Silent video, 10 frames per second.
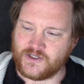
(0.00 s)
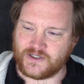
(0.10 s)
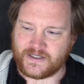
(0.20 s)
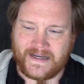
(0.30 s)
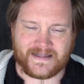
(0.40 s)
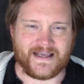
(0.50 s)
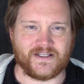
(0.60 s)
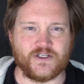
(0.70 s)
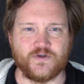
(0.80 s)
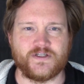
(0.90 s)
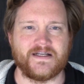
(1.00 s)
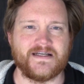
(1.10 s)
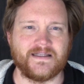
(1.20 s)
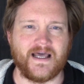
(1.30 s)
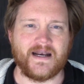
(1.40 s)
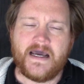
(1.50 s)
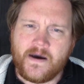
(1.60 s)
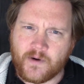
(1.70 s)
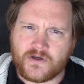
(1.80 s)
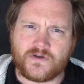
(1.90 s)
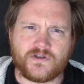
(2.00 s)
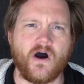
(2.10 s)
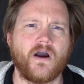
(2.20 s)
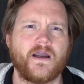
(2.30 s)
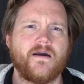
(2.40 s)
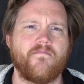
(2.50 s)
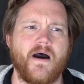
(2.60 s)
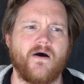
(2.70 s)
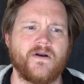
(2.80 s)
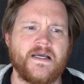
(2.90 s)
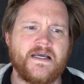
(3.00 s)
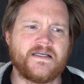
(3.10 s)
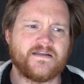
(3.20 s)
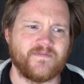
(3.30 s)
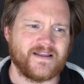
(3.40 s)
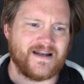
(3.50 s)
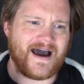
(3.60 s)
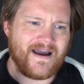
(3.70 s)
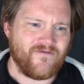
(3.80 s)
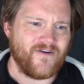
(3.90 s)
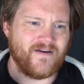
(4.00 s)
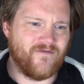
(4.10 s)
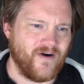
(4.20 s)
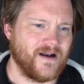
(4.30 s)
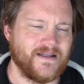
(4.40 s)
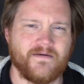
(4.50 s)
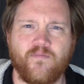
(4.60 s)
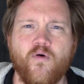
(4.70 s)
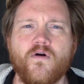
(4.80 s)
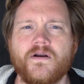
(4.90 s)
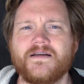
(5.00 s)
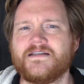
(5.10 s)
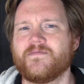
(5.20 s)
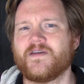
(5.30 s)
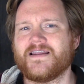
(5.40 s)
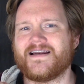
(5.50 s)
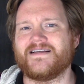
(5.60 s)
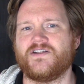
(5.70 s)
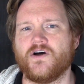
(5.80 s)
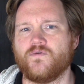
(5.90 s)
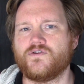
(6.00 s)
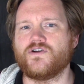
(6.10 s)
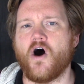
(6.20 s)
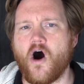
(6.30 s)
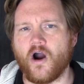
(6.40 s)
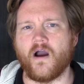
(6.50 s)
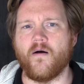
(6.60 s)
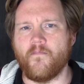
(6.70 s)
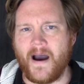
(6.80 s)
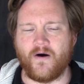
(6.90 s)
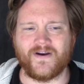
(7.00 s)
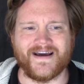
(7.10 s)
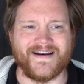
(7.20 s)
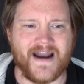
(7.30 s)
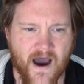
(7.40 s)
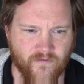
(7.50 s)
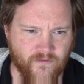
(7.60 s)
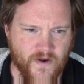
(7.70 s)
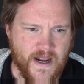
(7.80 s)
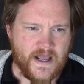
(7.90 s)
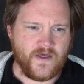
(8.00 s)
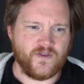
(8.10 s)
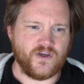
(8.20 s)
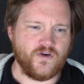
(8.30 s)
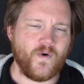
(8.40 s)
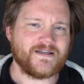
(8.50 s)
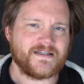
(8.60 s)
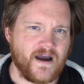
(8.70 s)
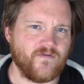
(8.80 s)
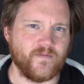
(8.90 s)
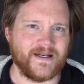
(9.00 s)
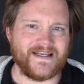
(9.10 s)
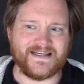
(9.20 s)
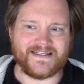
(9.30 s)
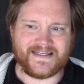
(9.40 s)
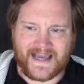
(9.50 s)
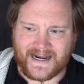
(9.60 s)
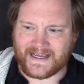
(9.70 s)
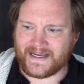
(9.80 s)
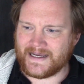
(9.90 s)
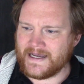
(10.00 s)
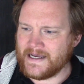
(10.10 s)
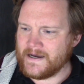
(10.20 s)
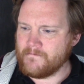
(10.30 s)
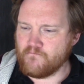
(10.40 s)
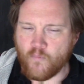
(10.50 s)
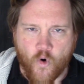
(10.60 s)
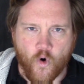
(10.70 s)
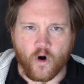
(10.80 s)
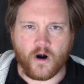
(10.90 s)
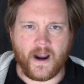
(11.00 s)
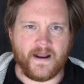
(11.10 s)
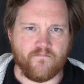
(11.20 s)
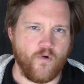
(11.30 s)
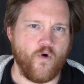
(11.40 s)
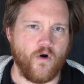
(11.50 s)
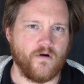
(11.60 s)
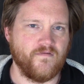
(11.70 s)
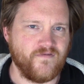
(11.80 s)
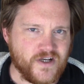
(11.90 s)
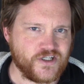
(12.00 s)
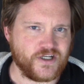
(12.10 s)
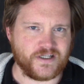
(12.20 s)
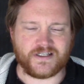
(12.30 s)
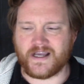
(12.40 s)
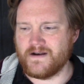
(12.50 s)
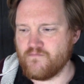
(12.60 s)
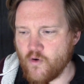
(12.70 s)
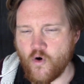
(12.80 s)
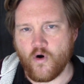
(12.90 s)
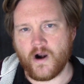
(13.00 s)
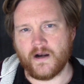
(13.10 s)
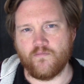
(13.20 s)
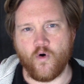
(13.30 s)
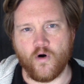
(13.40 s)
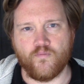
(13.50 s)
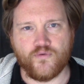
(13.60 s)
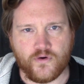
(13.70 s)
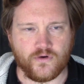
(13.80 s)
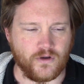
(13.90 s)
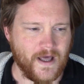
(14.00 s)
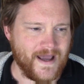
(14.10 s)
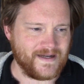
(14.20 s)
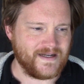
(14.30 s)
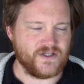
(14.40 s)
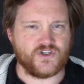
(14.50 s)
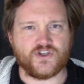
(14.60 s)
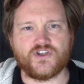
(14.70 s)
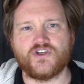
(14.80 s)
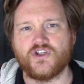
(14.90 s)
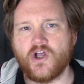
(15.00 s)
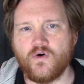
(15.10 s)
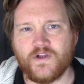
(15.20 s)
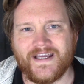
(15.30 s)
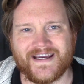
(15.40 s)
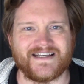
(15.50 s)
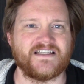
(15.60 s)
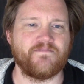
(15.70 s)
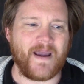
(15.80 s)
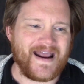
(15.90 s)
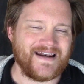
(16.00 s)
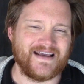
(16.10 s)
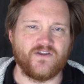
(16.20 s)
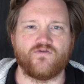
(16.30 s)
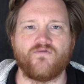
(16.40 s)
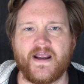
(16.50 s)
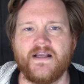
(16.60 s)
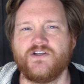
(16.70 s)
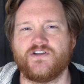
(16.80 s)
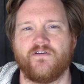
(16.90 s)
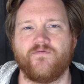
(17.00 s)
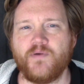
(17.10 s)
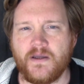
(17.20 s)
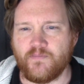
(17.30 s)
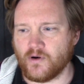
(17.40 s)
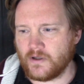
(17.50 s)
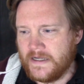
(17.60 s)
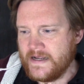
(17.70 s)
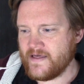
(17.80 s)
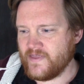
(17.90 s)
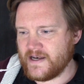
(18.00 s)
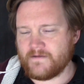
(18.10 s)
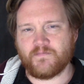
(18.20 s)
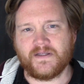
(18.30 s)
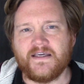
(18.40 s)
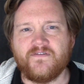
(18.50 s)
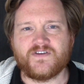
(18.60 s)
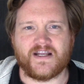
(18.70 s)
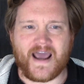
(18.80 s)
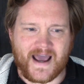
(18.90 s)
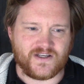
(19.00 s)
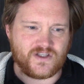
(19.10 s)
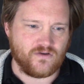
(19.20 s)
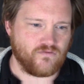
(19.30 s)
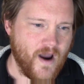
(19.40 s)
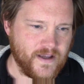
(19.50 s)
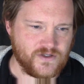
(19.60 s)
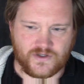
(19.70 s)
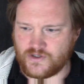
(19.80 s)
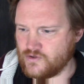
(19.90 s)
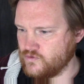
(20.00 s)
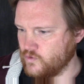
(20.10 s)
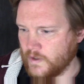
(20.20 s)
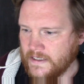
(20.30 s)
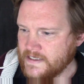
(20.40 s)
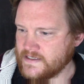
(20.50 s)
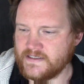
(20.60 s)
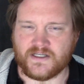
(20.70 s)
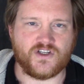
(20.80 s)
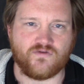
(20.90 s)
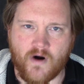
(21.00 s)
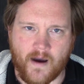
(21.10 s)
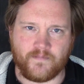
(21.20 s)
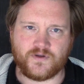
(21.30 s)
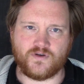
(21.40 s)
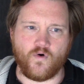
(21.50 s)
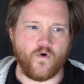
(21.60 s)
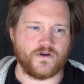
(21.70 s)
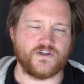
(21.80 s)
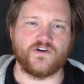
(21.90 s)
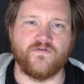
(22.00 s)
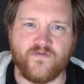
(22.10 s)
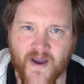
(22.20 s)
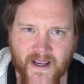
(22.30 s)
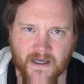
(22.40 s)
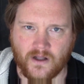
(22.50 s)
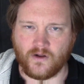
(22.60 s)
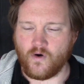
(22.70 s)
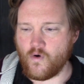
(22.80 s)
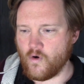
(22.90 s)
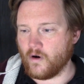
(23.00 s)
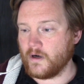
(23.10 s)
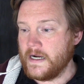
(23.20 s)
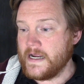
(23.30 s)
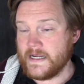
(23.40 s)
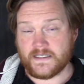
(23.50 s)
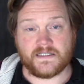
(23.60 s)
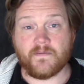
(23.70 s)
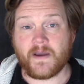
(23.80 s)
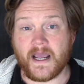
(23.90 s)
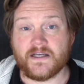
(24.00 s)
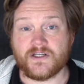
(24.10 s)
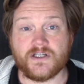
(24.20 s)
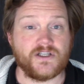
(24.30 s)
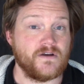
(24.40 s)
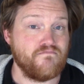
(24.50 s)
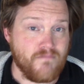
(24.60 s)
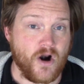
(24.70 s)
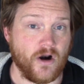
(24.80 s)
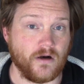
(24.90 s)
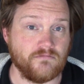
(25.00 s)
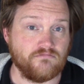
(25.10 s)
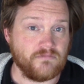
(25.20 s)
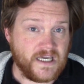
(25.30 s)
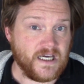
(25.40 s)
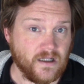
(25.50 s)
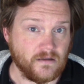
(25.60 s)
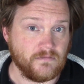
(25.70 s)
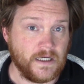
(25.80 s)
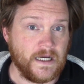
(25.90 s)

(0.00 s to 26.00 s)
Just hitting that Tuesday deadline, but also talking about something that I find vitally important and something that I don't talk about enough. The U.S. government is getting more and more vicious and more brutal, and it is slowly expanding the range of people that it believes it has the right to disrupt or surveil or, in some cases, murder, kill.